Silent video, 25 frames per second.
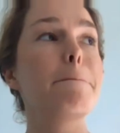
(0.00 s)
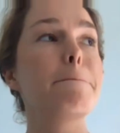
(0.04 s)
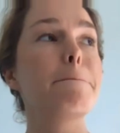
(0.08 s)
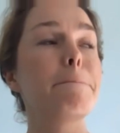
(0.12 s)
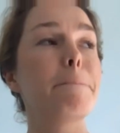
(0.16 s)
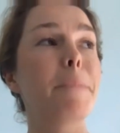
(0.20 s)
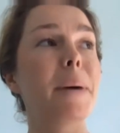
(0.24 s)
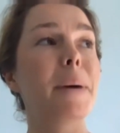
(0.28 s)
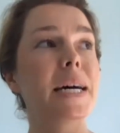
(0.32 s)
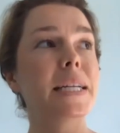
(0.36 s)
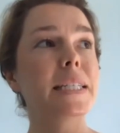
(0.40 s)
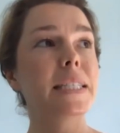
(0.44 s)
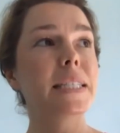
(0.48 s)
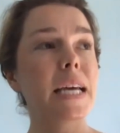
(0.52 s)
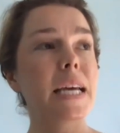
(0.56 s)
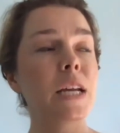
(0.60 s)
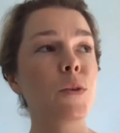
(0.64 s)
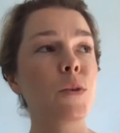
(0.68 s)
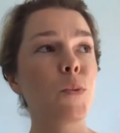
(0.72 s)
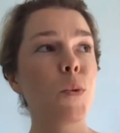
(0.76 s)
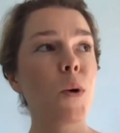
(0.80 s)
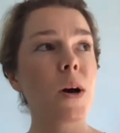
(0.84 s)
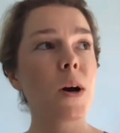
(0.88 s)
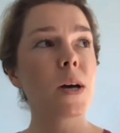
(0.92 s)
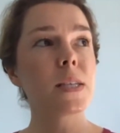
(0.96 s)
But it
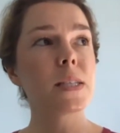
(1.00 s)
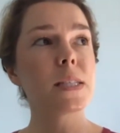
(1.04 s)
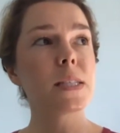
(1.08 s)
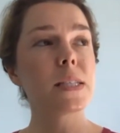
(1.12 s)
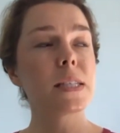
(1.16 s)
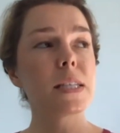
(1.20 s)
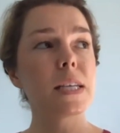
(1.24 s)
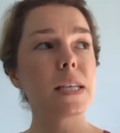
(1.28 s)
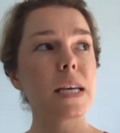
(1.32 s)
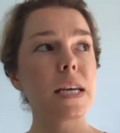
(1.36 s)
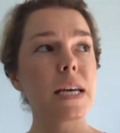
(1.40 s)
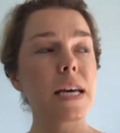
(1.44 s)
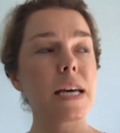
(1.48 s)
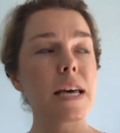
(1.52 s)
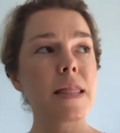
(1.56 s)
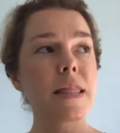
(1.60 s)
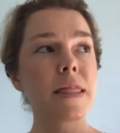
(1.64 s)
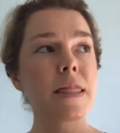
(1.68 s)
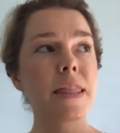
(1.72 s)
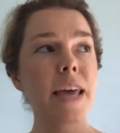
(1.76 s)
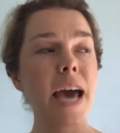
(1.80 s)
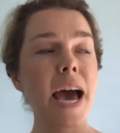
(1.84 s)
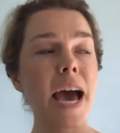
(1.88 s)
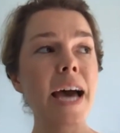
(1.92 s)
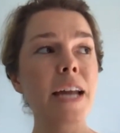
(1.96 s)
was
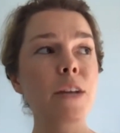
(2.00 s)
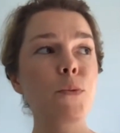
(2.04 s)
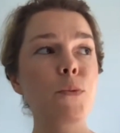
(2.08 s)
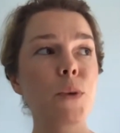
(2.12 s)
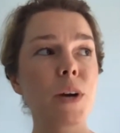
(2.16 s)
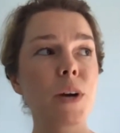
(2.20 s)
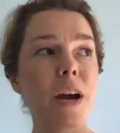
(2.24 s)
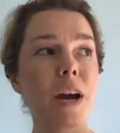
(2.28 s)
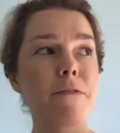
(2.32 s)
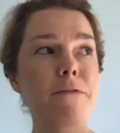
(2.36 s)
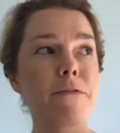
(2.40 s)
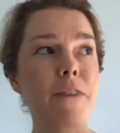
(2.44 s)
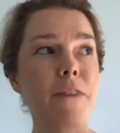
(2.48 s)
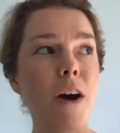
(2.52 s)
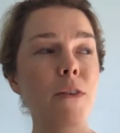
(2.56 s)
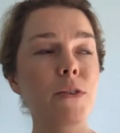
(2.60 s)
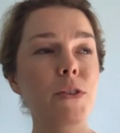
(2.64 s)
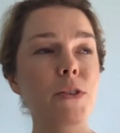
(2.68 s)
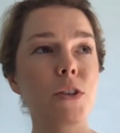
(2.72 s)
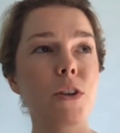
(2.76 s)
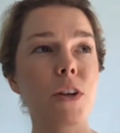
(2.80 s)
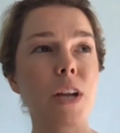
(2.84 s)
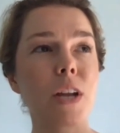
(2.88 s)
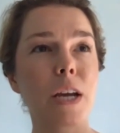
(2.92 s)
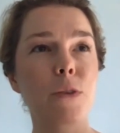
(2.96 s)
that where I found,
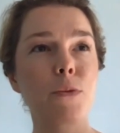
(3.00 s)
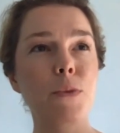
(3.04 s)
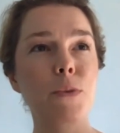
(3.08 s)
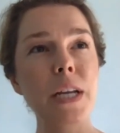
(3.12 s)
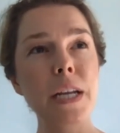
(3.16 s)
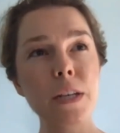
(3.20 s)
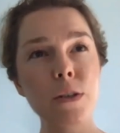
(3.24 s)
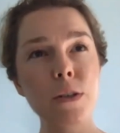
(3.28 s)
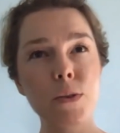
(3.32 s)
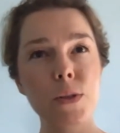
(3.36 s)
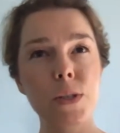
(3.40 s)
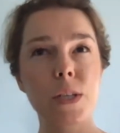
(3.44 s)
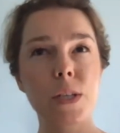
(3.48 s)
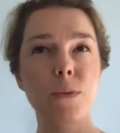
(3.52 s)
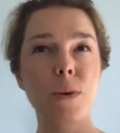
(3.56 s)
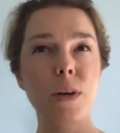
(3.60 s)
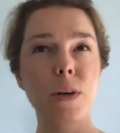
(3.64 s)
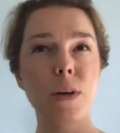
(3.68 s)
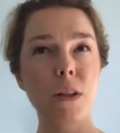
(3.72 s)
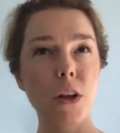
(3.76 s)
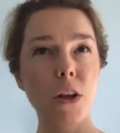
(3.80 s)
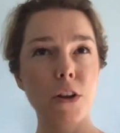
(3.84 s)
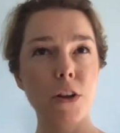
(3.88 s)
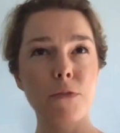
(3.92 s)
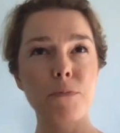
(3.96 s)
you know, like really interesting where
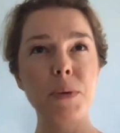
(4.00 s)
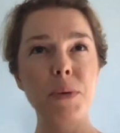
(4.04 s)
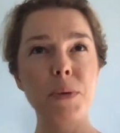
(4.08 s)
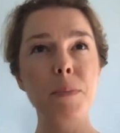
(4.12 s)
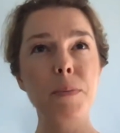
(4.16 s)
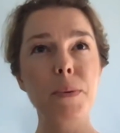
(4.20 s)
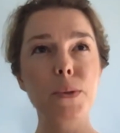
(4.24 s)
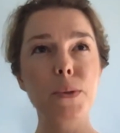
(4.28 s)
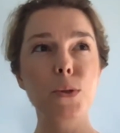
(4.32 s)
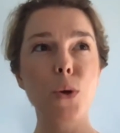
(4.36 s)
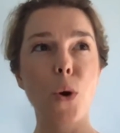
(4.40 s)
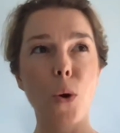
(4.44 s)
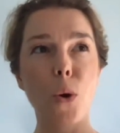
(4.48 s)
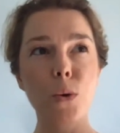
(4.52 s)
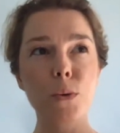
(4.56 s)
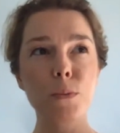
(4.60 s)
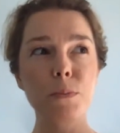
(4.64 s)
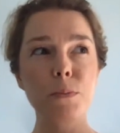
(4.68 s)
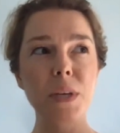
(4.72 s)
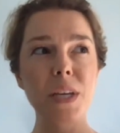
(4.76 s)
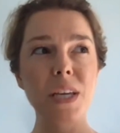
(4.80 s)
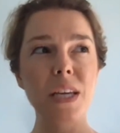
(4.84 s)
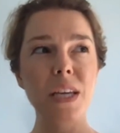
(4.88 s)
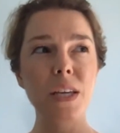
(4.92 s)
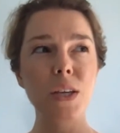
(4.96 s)
a lot of people told
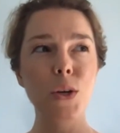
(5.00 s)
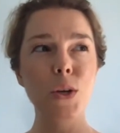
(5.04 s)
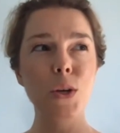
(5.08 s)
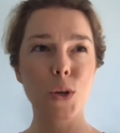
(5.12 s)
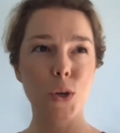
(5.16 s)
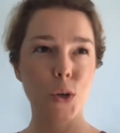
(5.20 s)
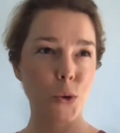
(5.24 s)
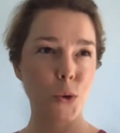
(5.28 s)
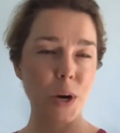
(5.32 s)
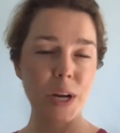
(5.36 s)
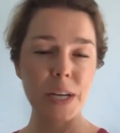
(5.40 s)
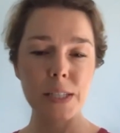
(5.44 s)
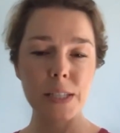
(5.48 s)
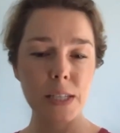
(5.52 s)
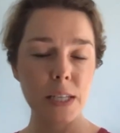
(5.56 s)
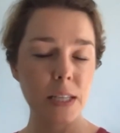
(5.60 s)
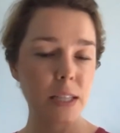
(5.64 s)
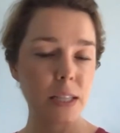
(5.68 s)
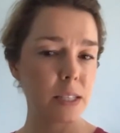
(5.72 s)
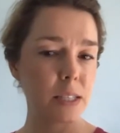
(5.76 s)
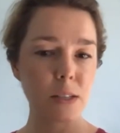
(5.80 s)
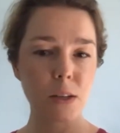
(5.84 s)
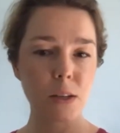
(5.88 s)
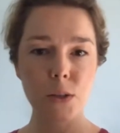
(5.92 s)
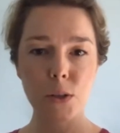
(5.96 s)
me, You're crazy,
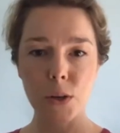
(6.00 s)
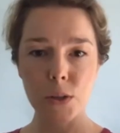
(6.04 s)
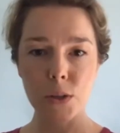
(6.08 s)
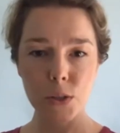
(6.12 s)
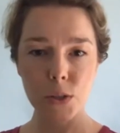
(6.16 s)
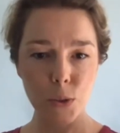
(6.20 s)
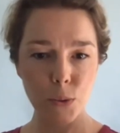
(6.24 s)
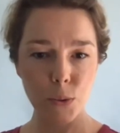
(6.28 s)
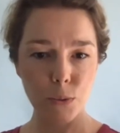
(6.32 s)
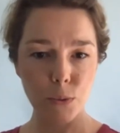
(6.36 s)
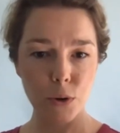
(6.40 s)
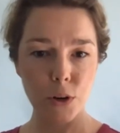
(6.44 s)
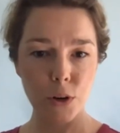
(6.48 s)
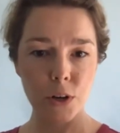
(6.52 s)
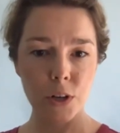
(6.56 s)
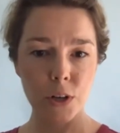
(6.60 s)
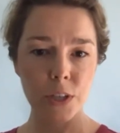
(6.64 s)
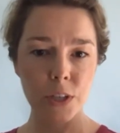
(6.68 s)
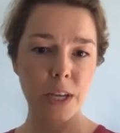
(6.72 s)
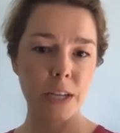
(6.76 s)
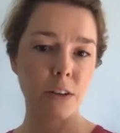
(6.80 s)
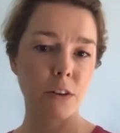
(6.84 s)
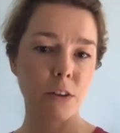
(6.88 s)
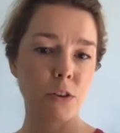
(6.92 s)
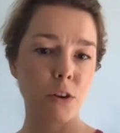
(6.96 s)
this is not going to work,
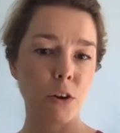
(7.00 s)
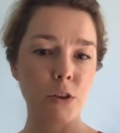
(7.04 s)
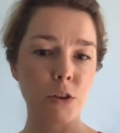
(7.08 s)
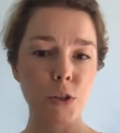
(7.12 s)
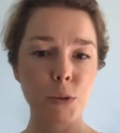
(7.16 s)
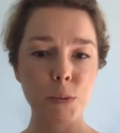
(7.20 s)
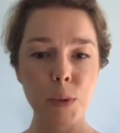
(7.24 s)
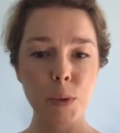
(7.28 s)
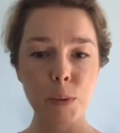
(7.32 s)
they're not going to be